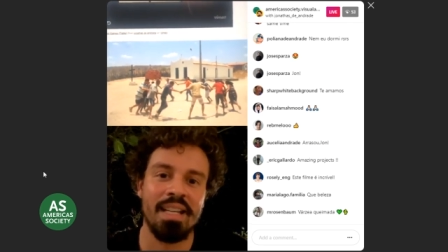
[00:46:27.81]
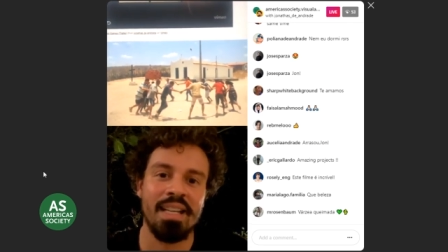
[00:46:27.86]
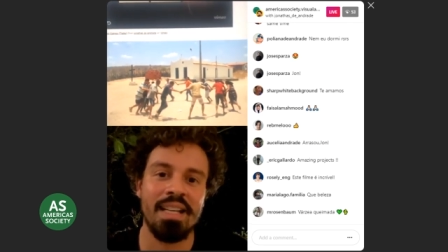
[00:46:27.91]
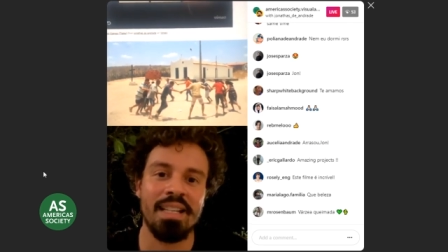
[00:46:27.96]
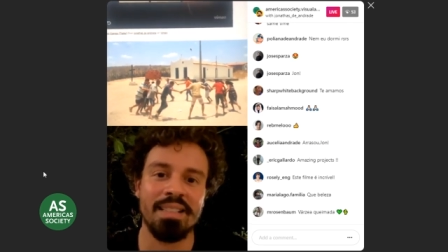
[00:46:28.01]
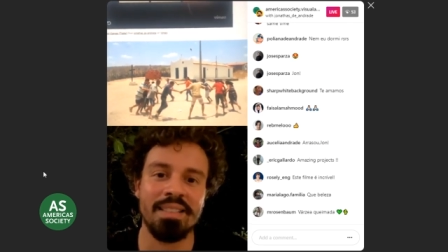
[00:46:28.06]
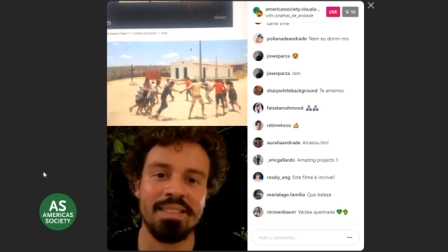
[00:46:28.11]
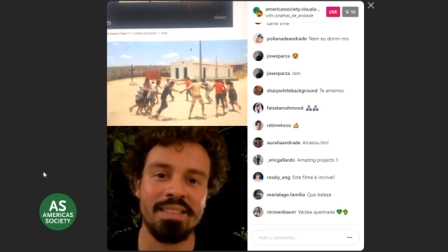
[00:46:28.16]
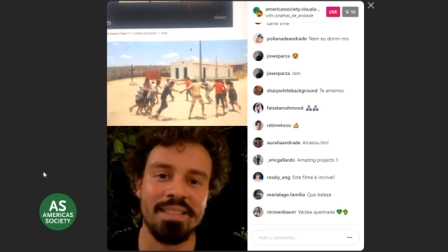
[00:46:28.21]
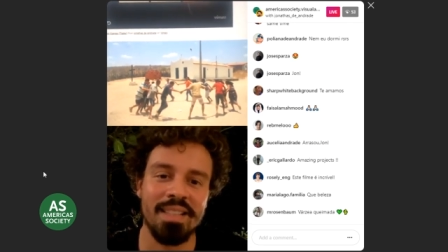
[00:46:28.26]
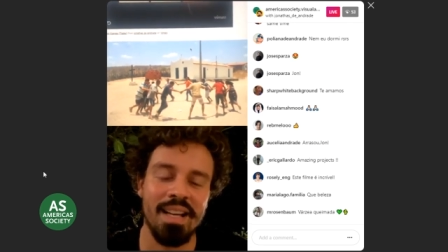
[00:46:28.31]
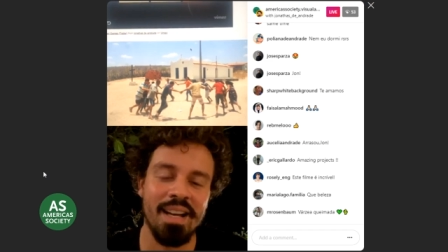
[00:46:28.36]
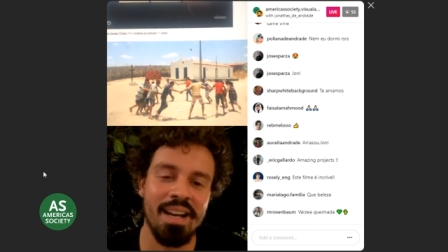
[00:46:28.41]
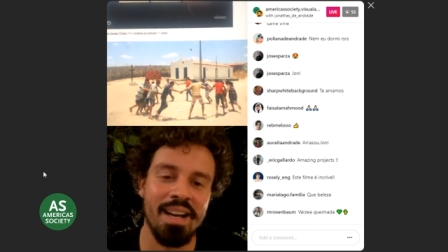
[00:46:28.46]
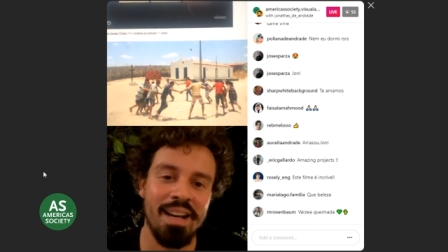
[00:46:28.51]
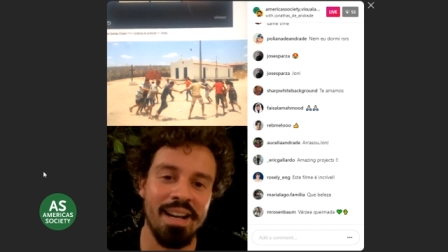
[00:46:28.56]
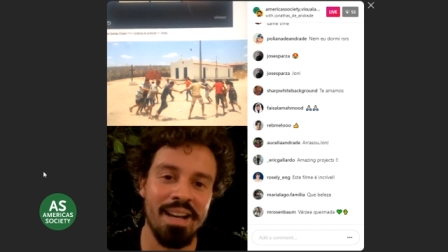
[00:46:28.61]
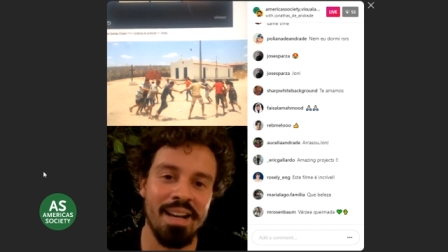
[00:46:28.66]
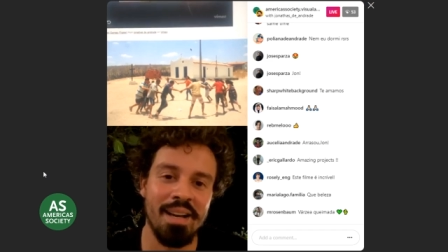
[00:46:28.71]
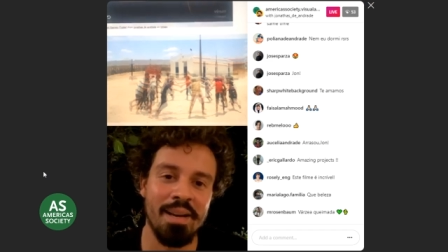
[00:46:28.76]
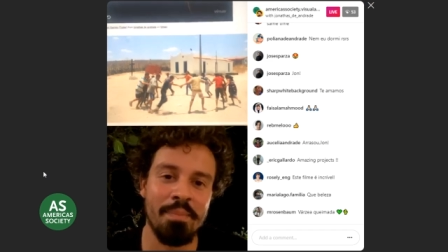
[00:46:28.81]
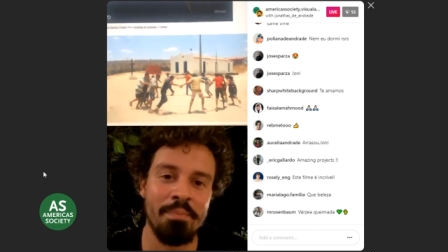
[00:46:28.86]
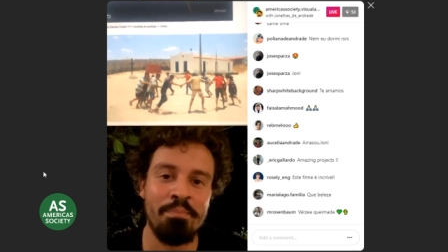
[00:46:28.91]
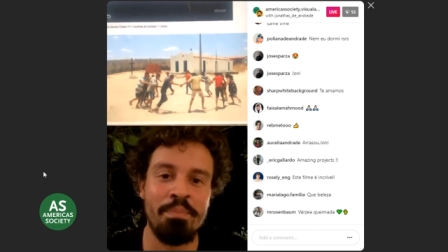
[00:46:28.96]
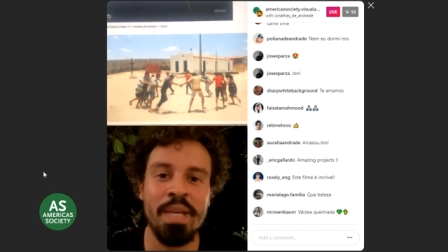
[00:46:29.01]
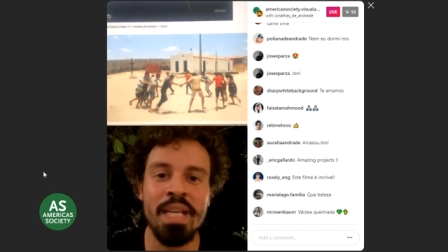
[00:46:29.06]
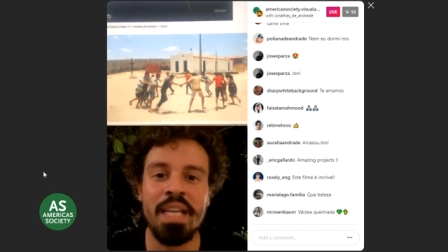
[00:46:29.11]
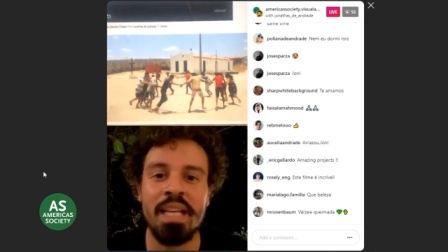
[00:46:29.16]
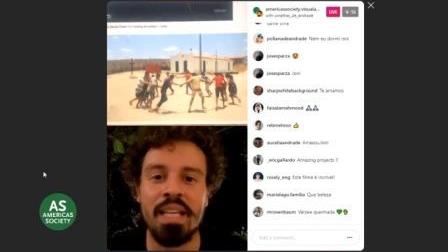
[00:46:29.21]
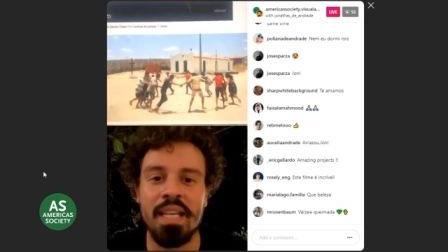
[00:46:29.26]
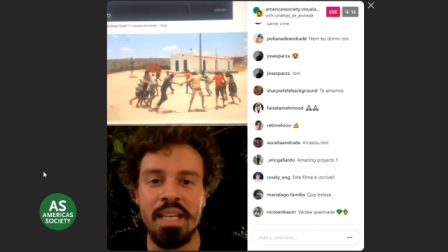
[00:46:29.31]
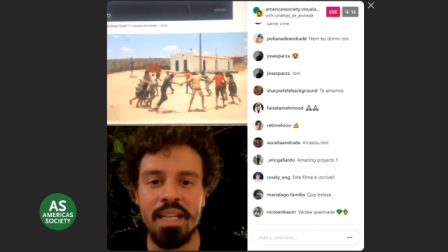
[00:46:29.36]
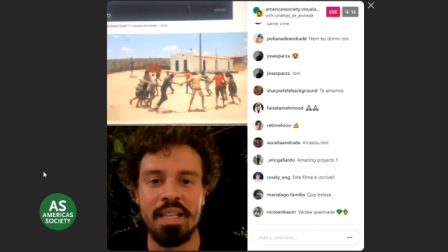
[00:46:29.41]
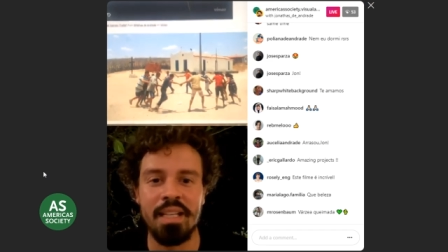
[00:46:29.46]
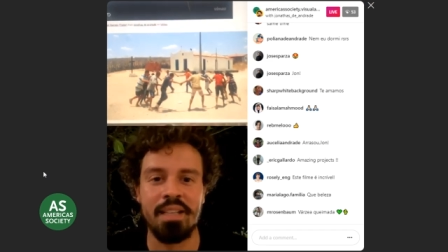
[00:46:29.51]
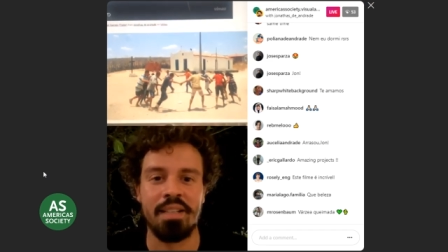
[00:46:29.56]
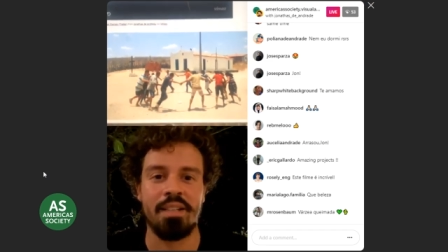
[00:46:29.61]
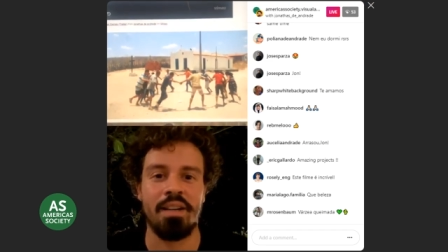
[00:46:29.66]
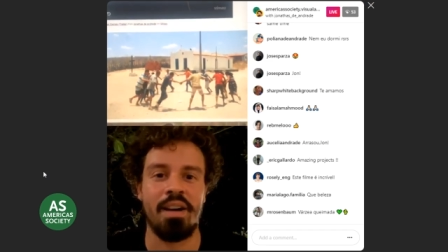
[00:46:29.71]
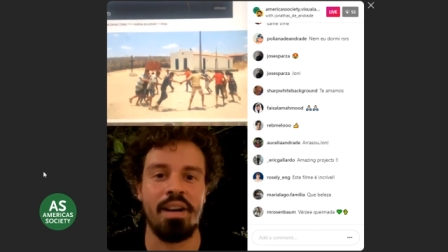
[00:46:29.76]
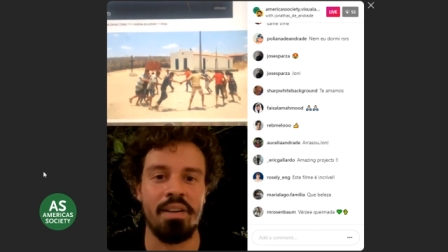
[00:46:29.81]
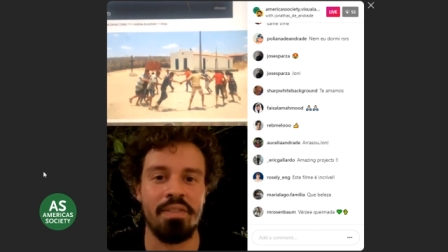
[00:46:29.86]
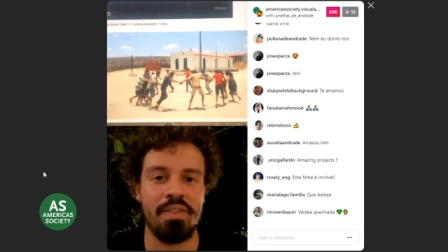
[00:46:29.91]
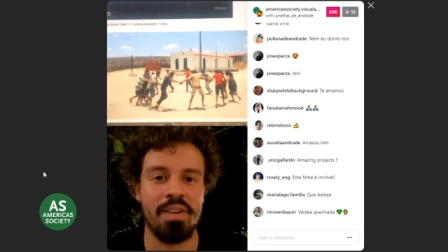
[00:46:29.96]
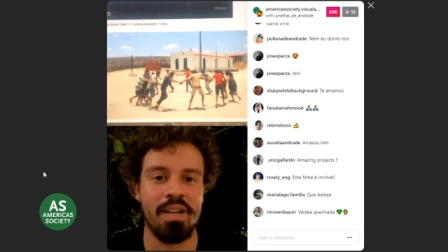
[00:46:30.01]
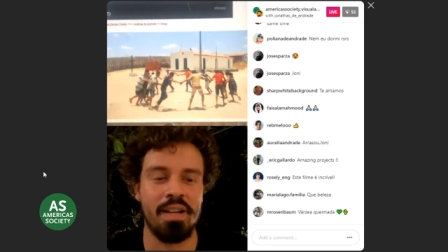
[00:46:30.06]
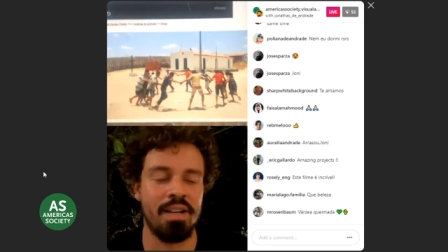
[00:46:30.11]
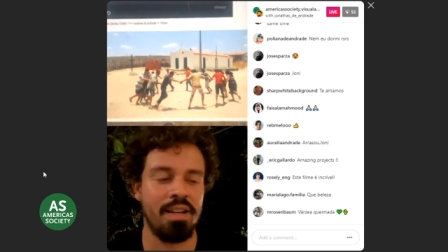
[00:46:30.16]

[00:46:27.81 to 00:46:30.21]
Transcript: is a beginning of